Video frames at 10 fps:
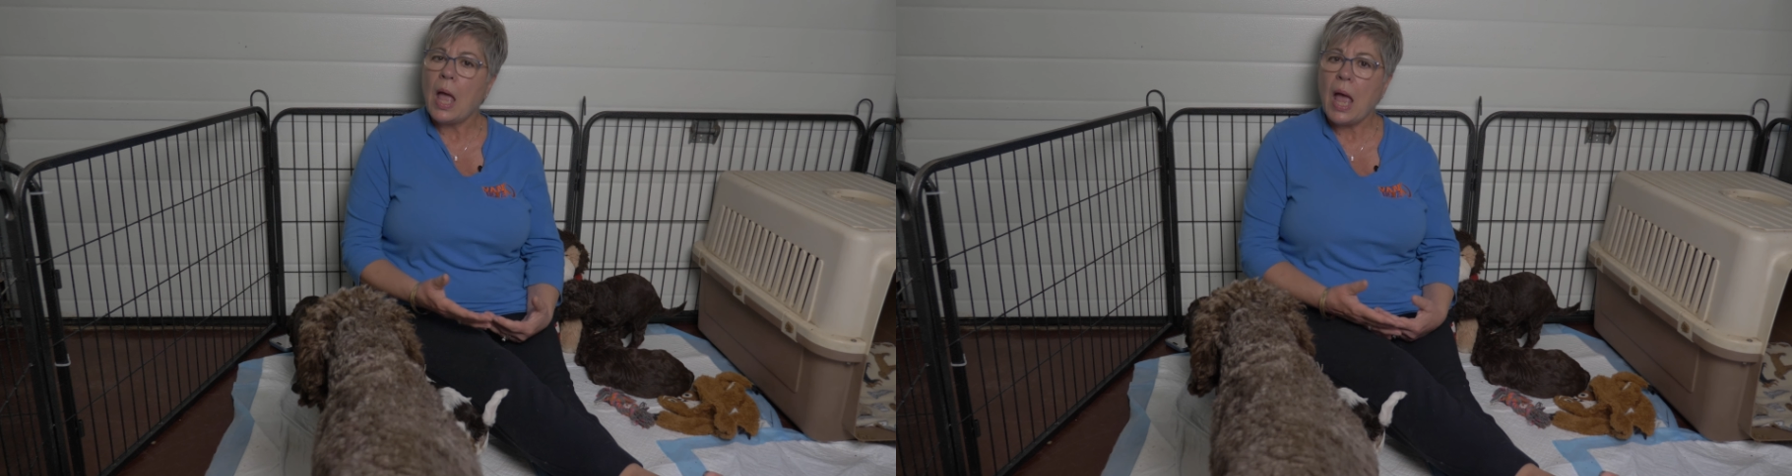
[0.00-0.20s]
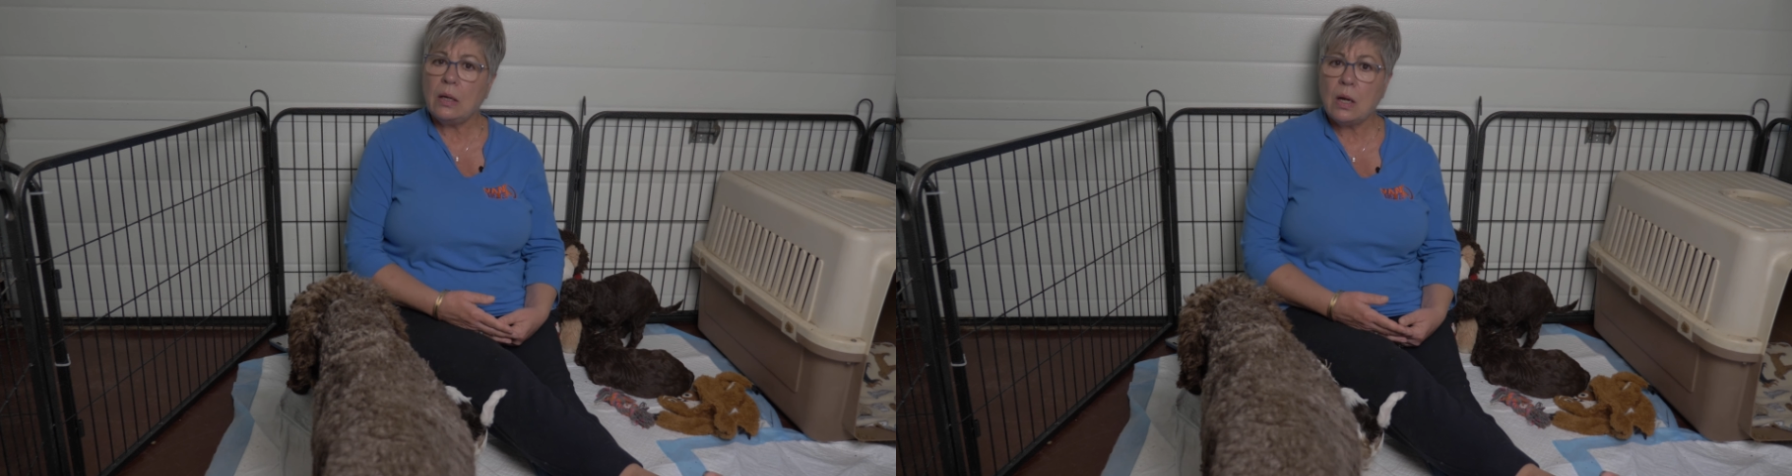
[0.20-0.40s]

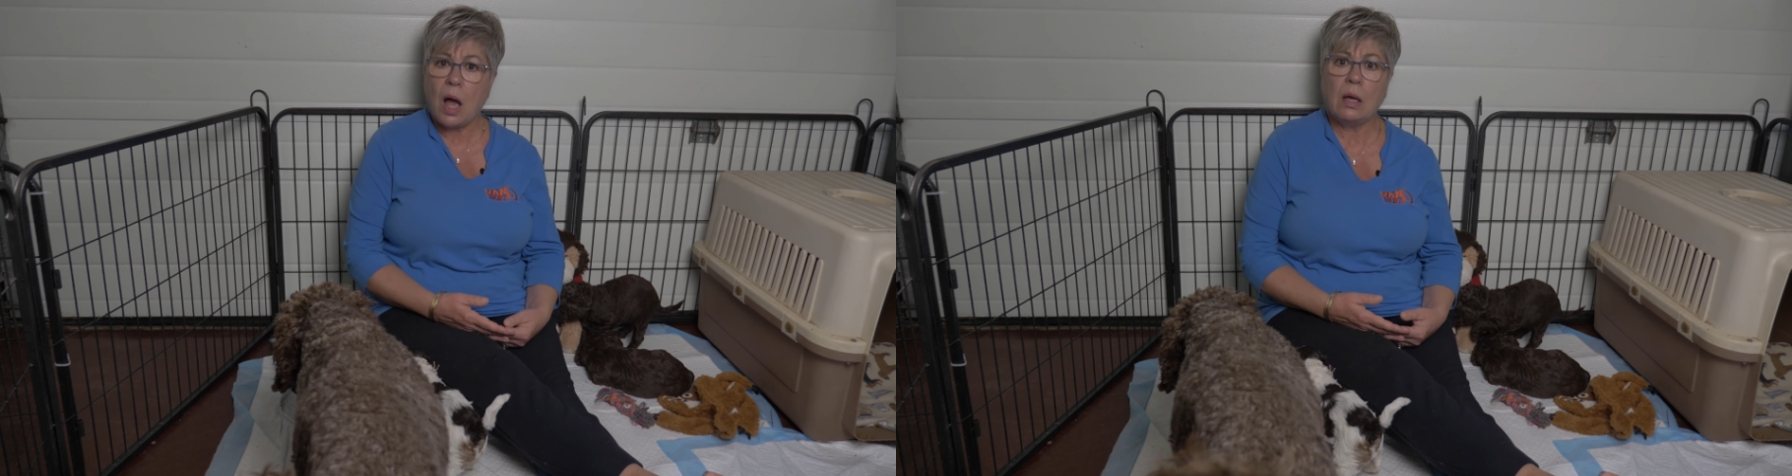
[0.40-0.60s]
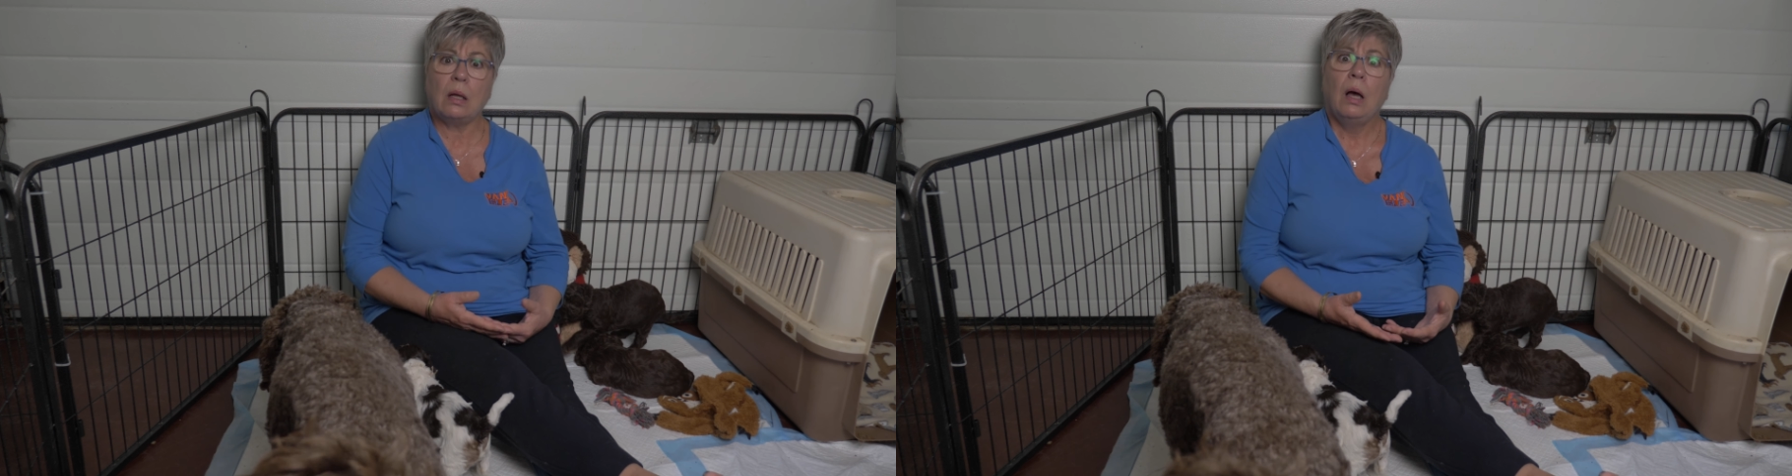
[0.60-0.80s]
and
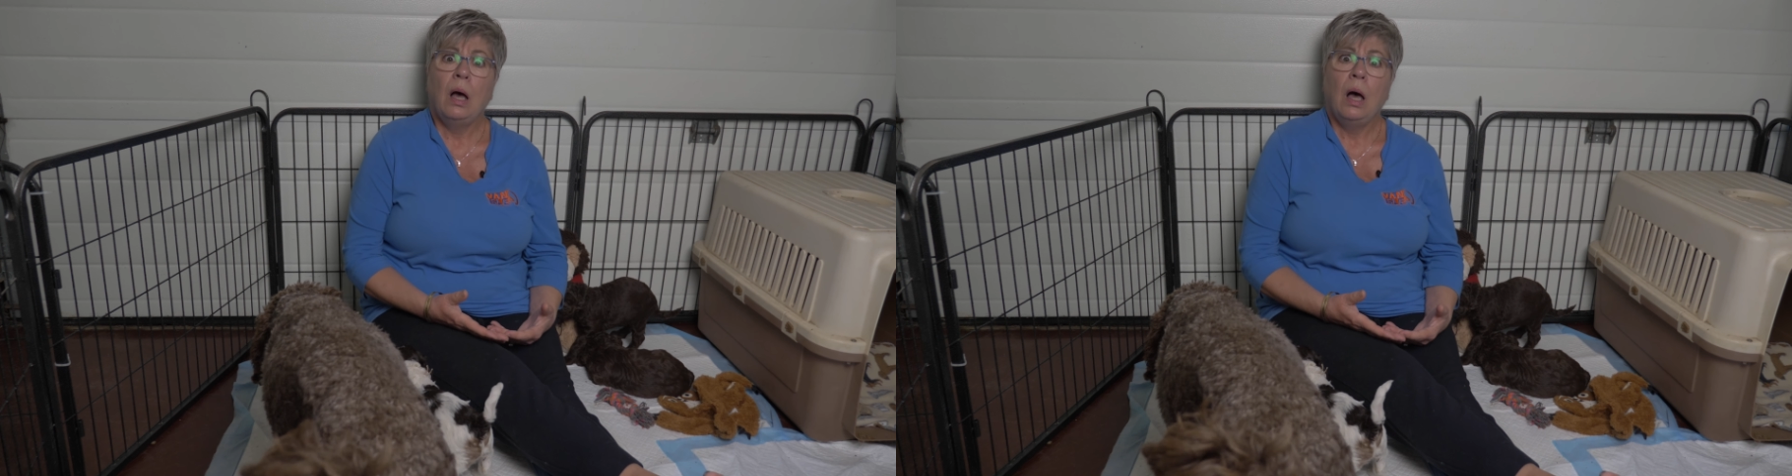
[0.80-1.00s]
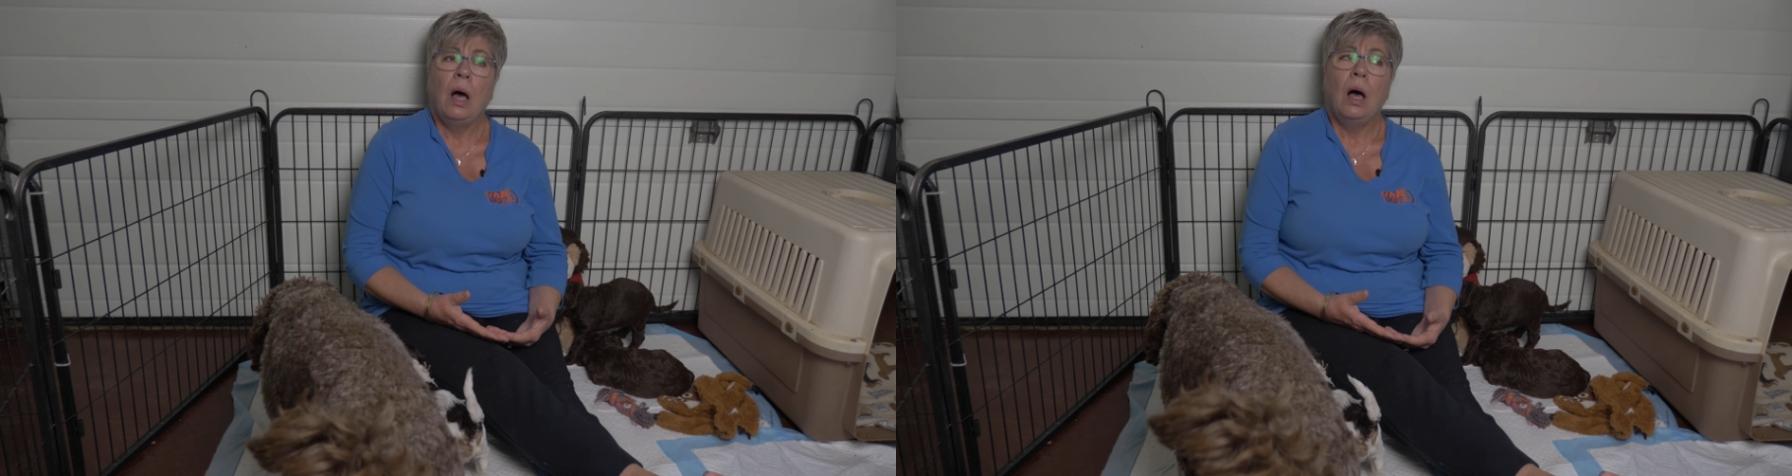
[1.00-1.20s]
not,
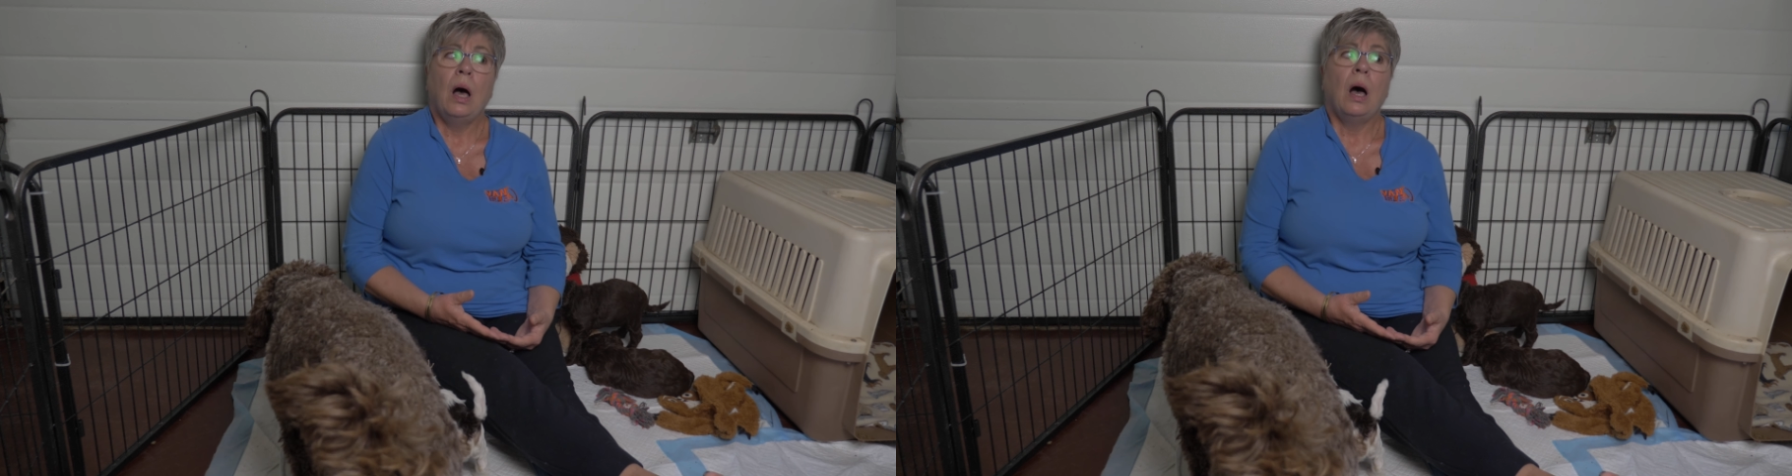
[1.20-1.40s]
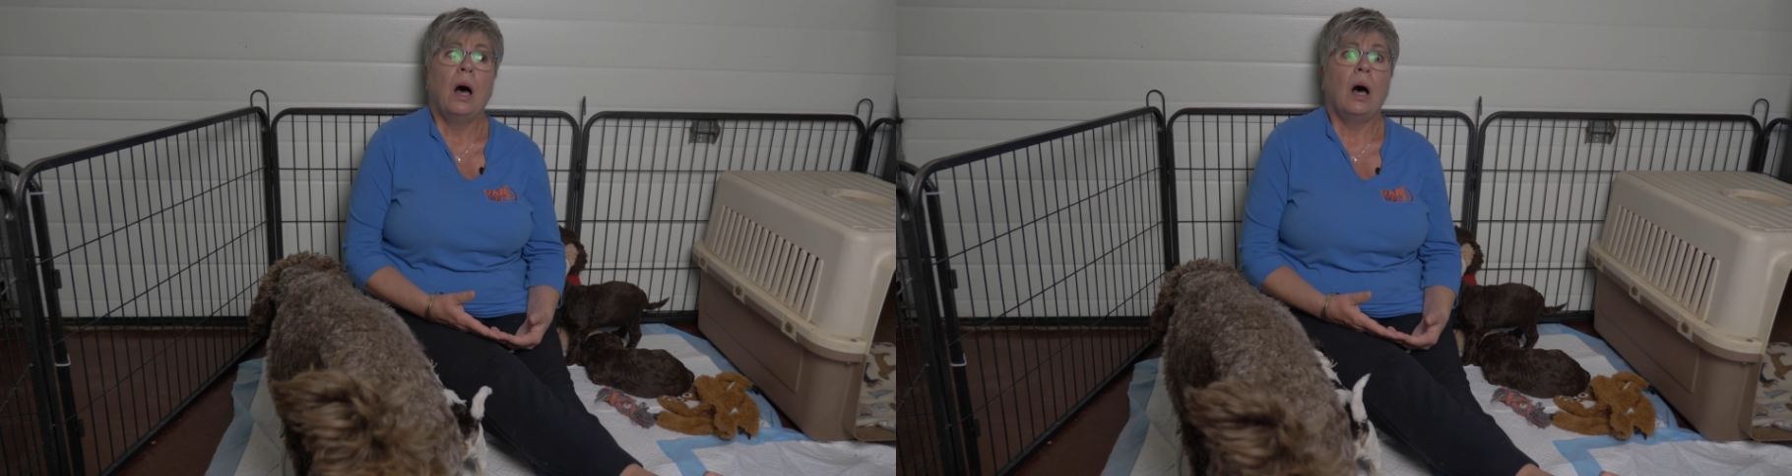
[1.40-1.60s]

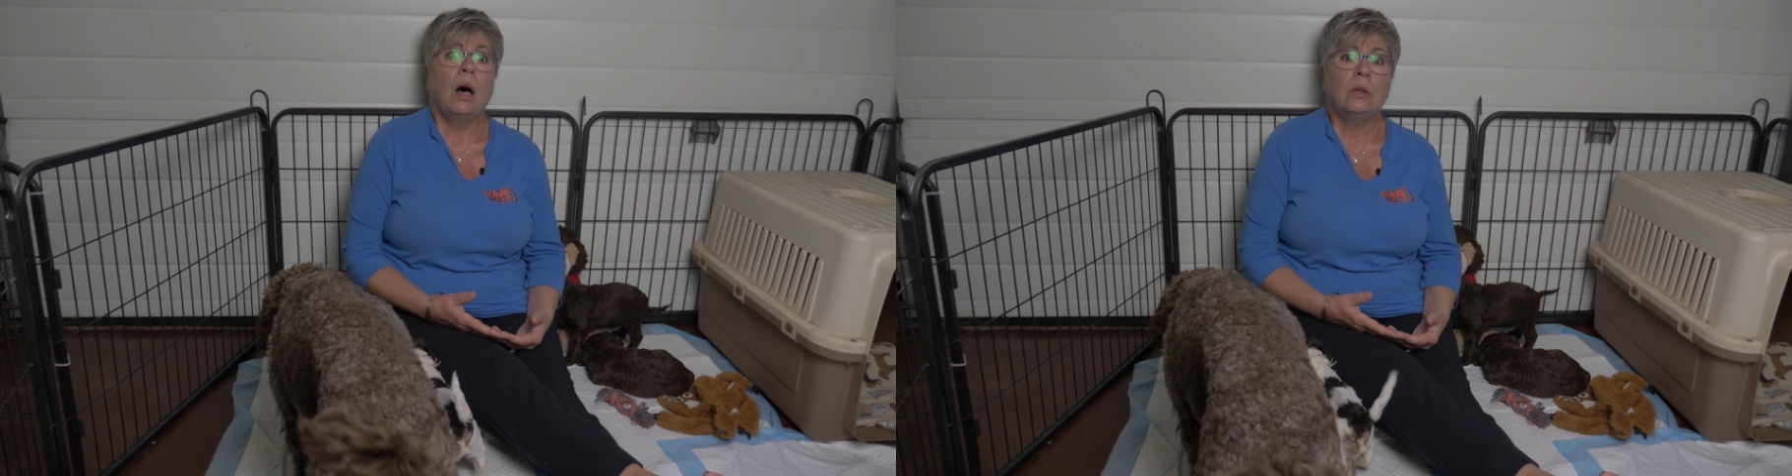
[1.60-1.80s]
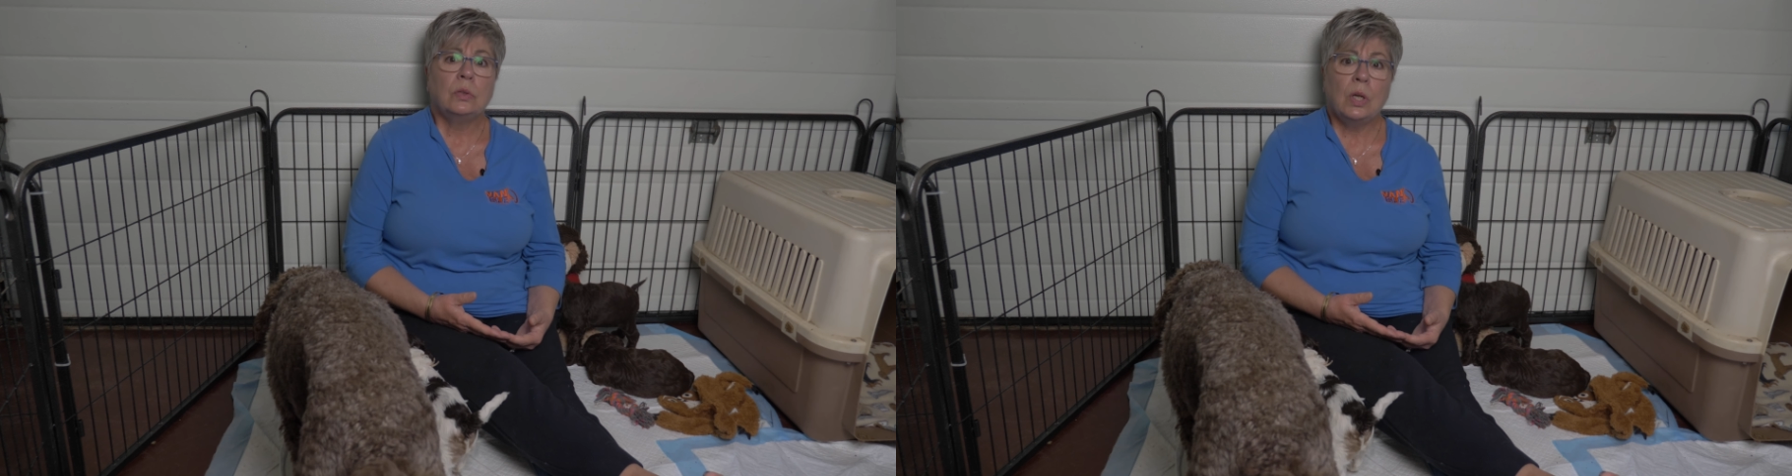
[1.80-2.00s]

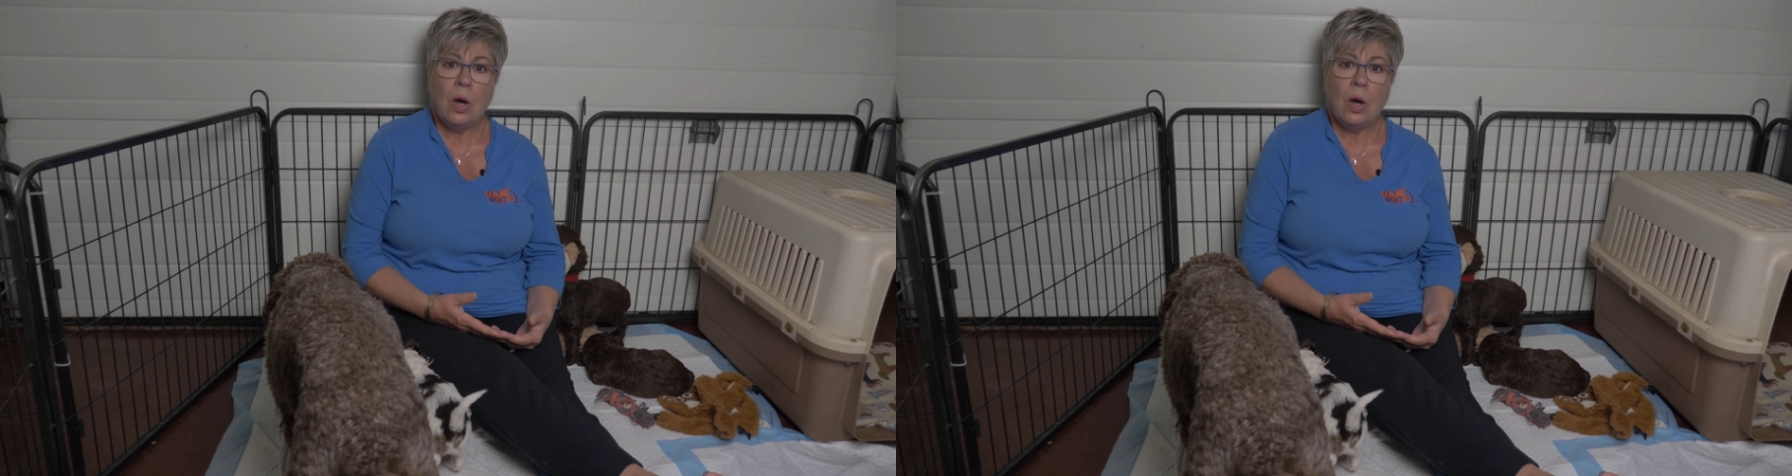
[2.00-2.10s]
oh